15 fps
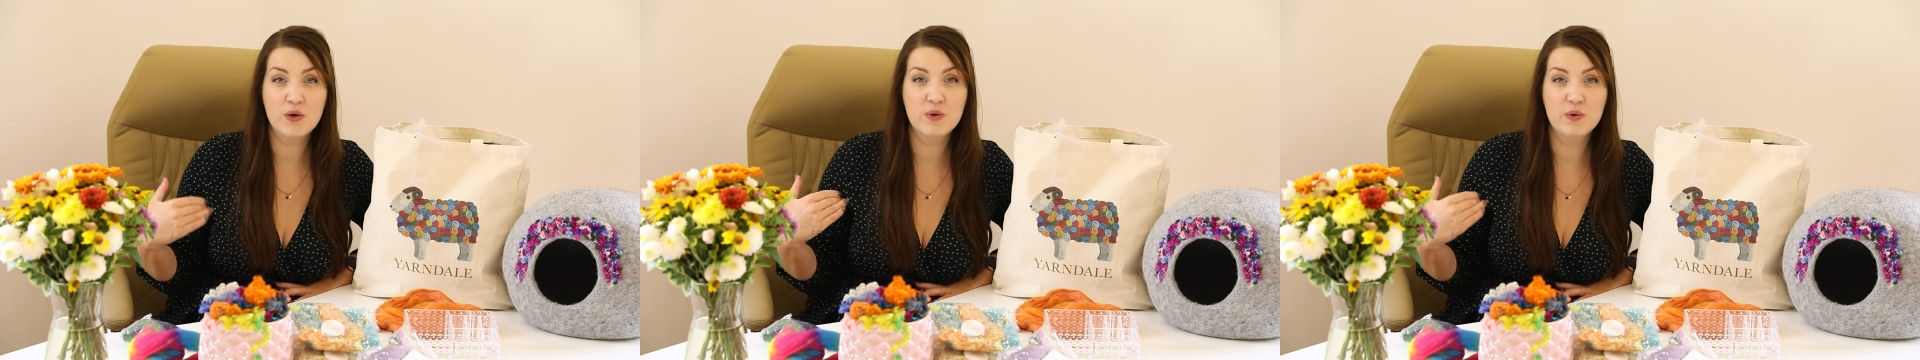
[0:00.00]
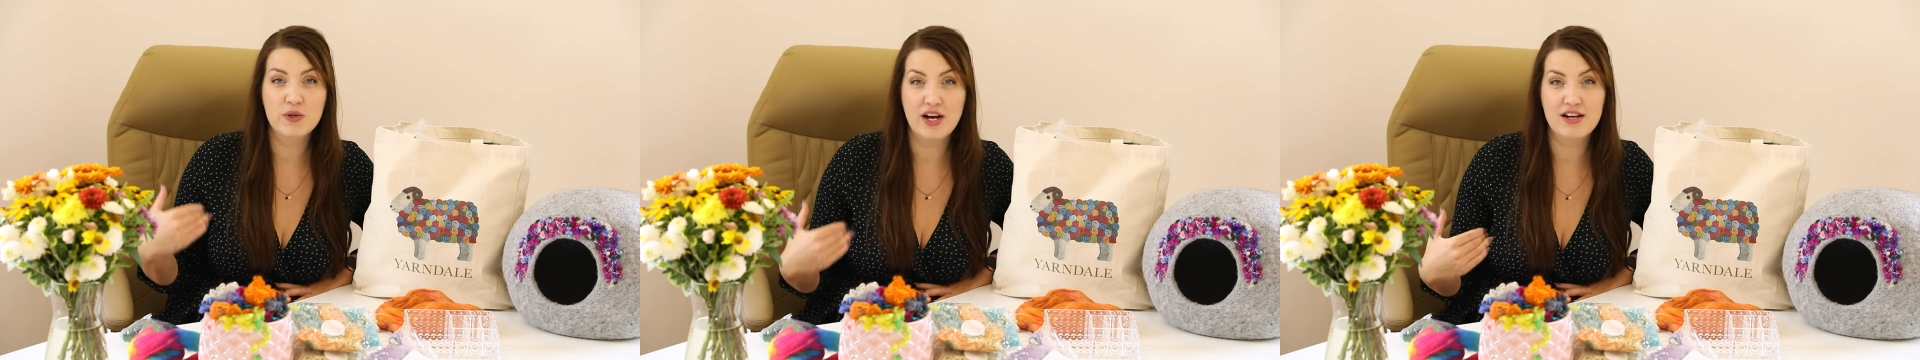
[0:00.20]

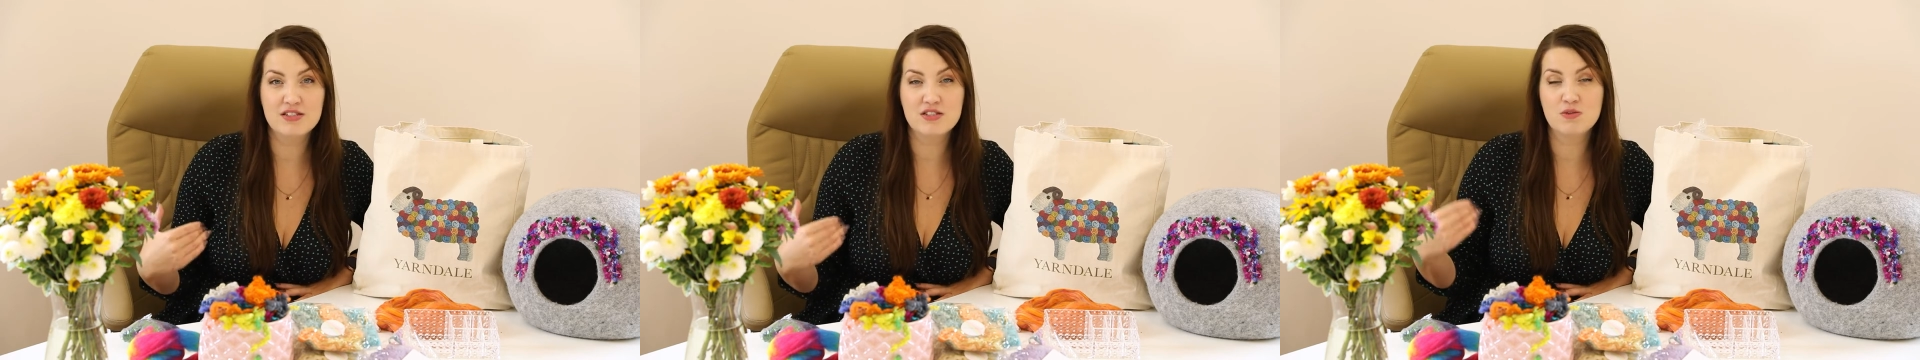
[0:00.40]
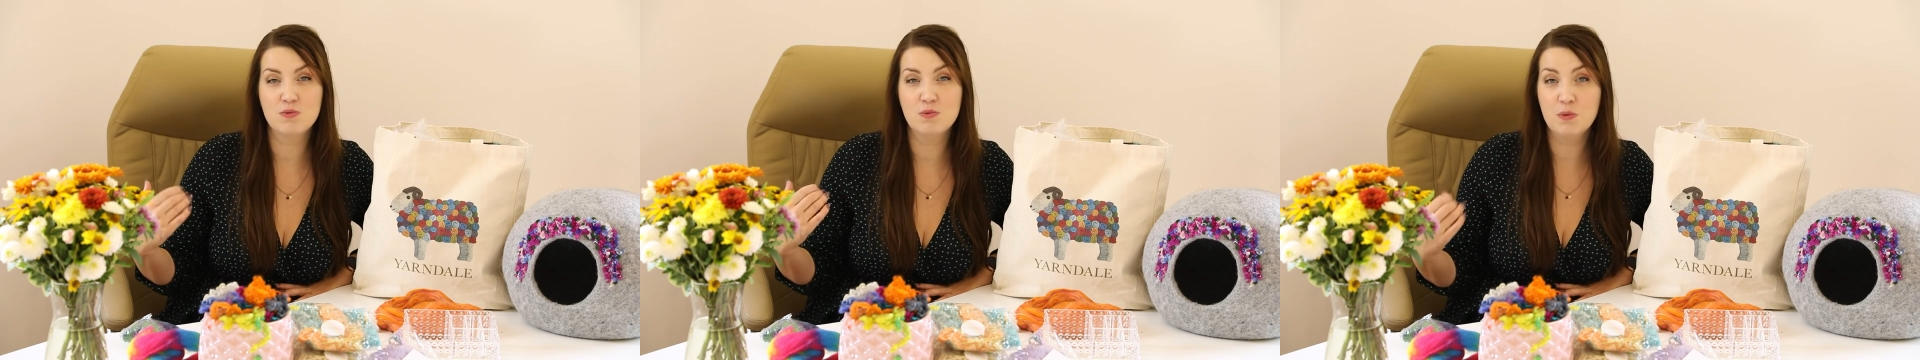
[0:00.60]
who
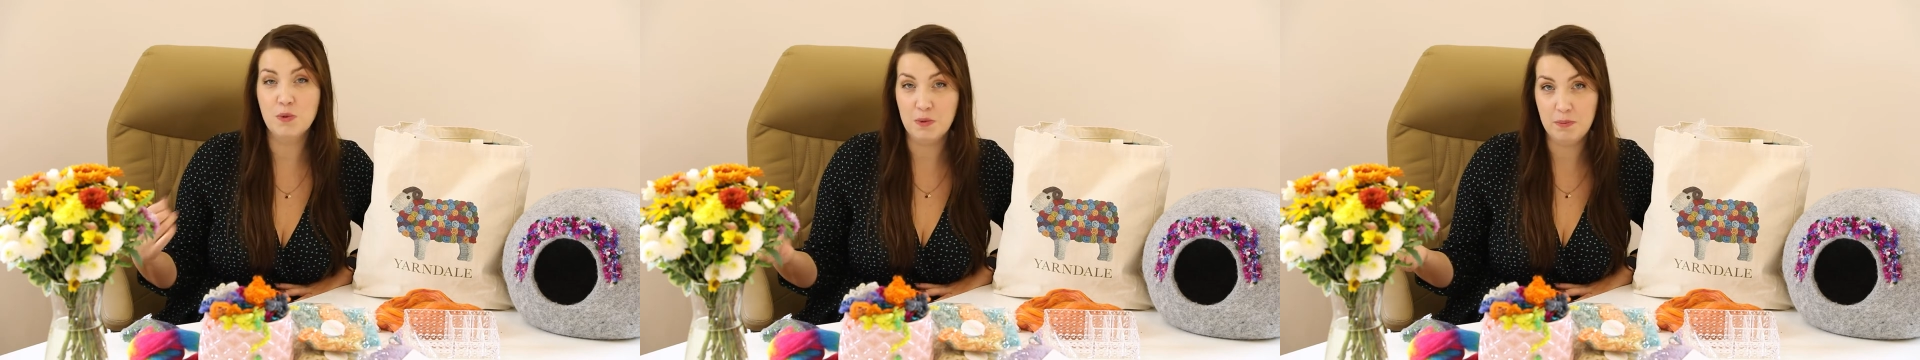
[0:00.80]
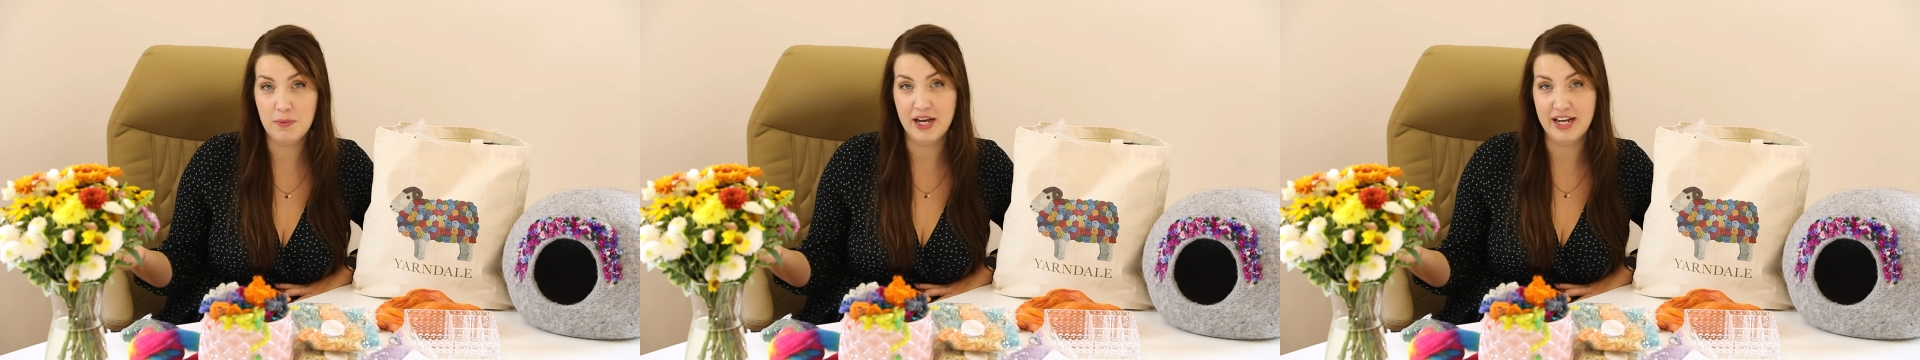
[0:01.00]
does
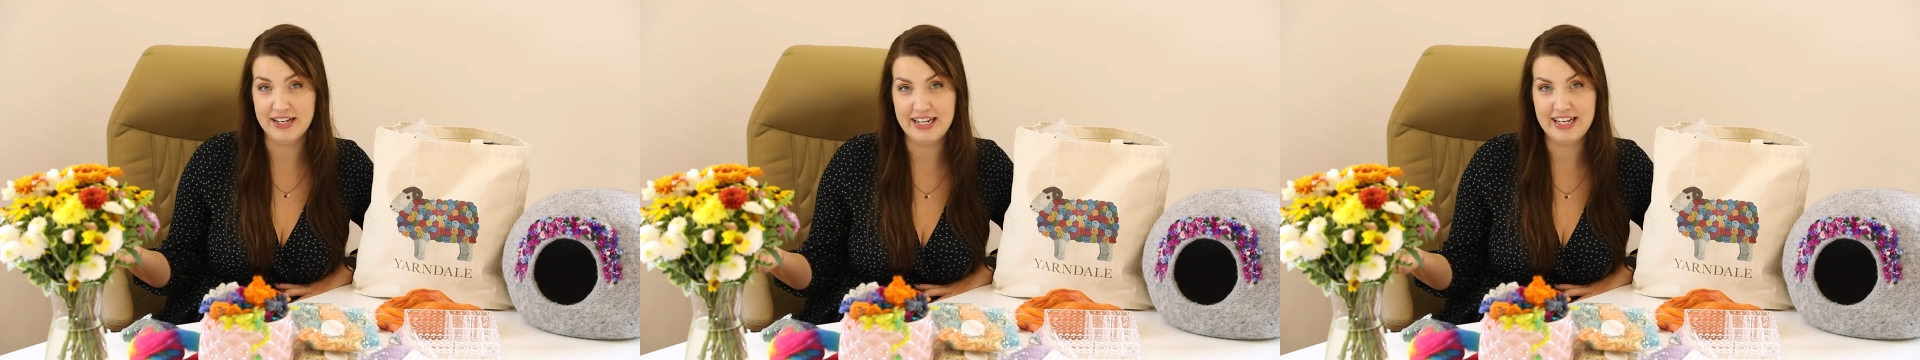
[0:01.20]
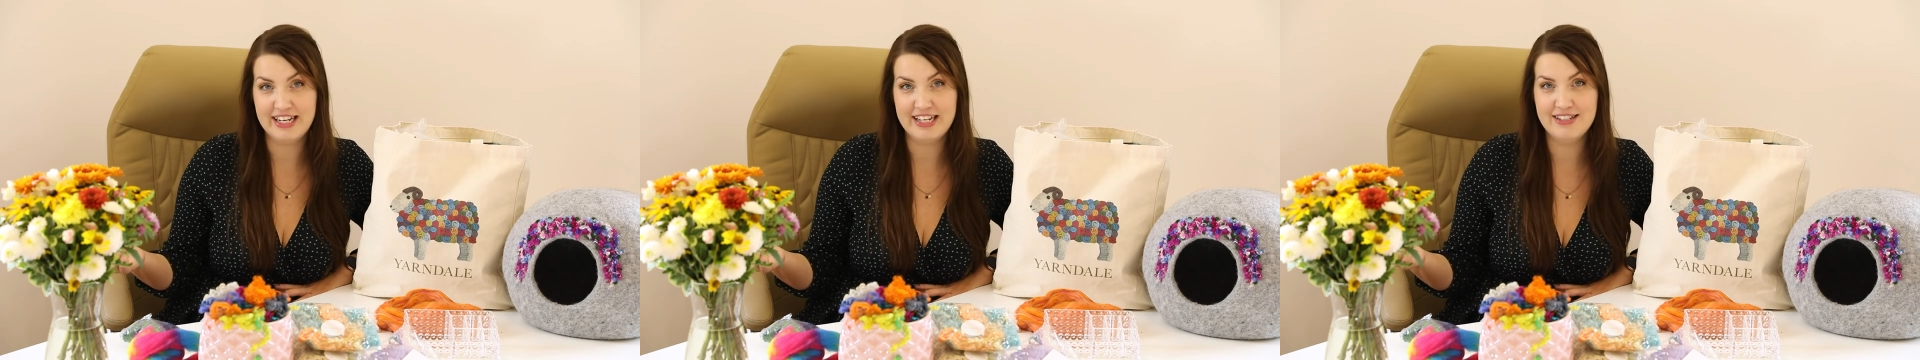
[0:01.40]
wool
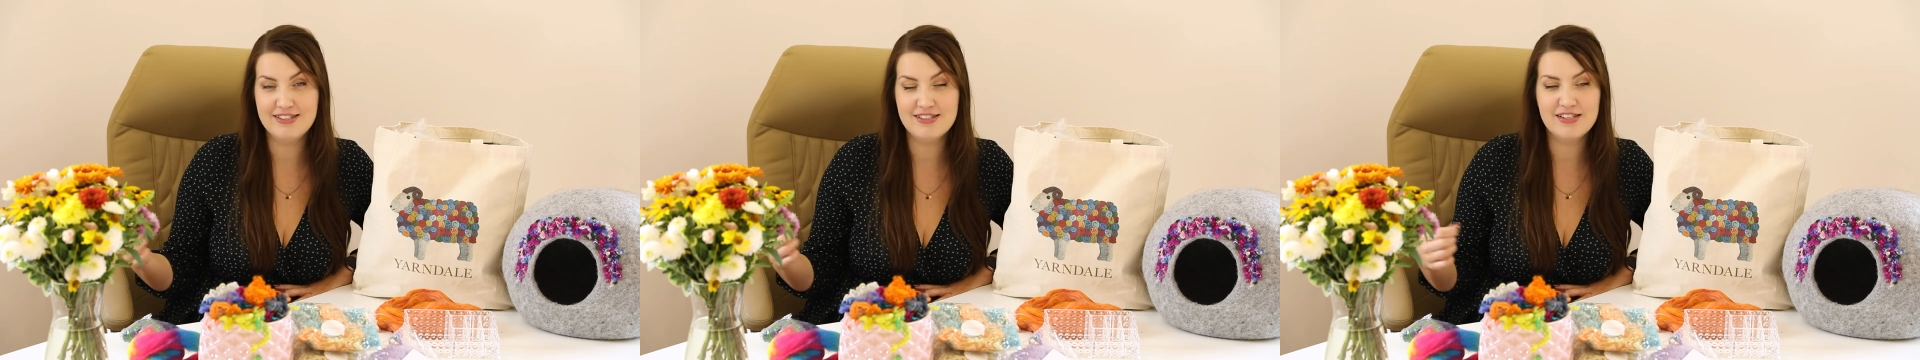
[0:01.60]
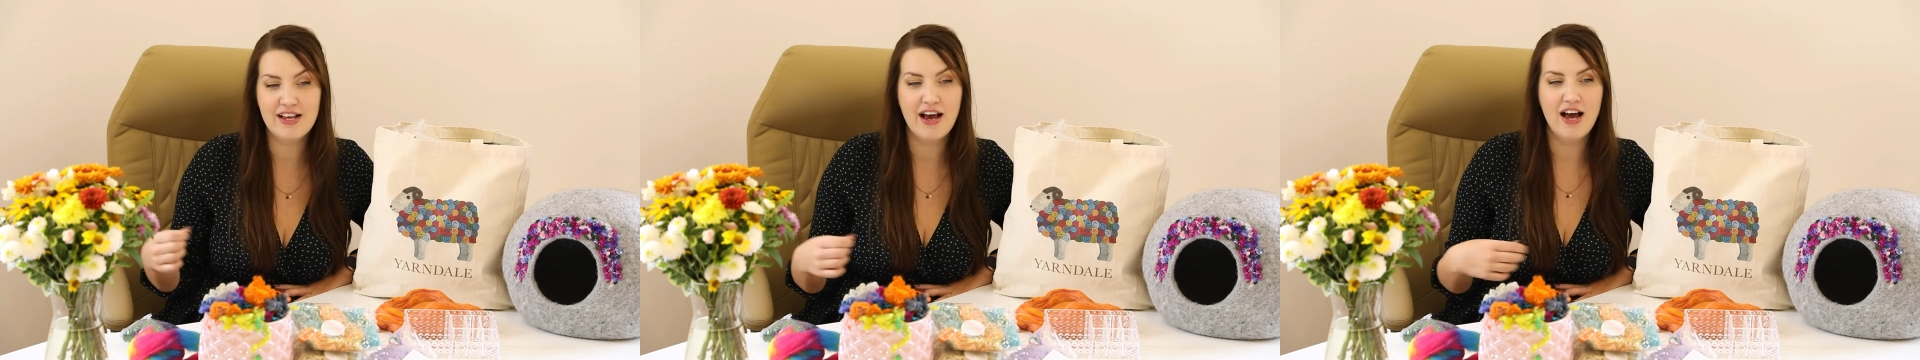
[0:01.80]

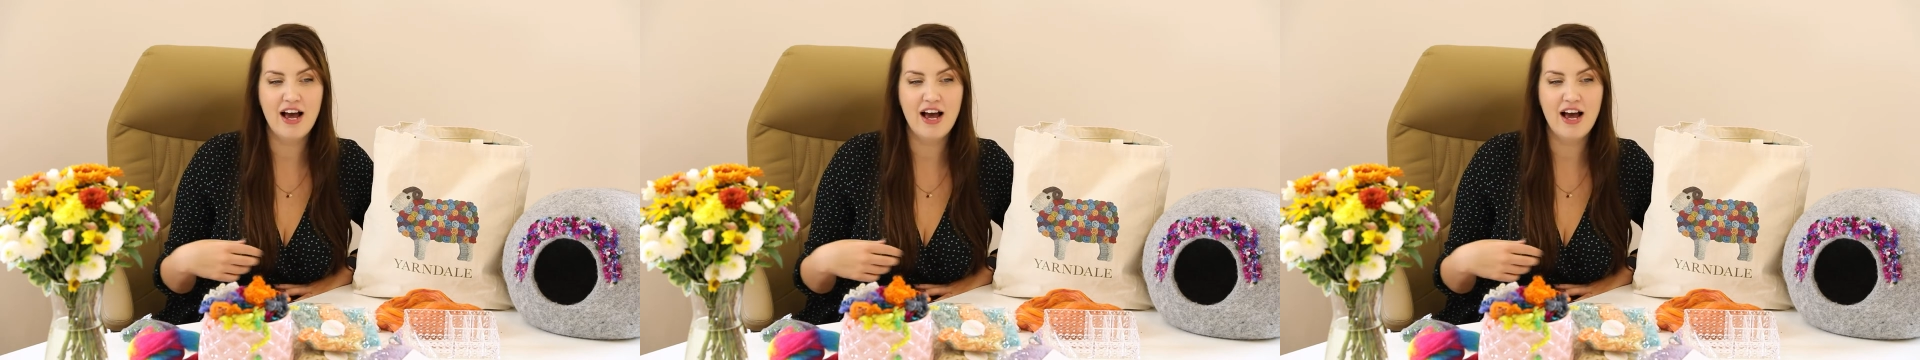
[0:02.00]
paintings.